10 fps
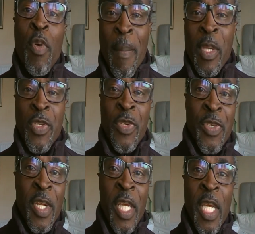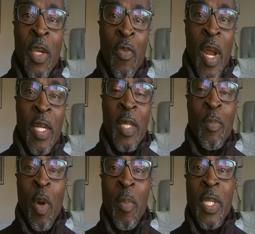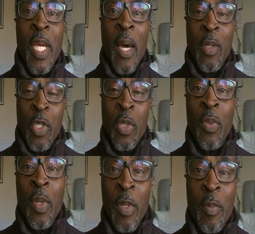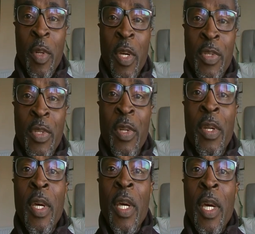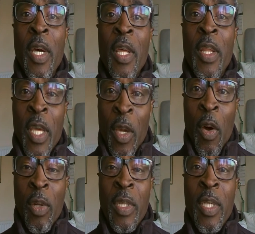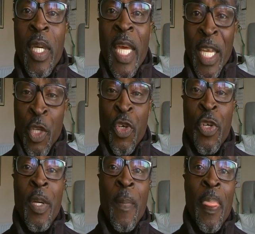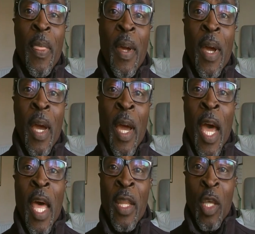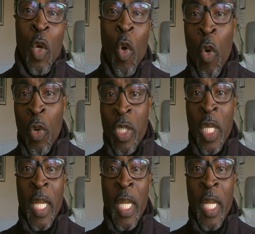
premises, and he rented property out to another person. They got injured. And the courts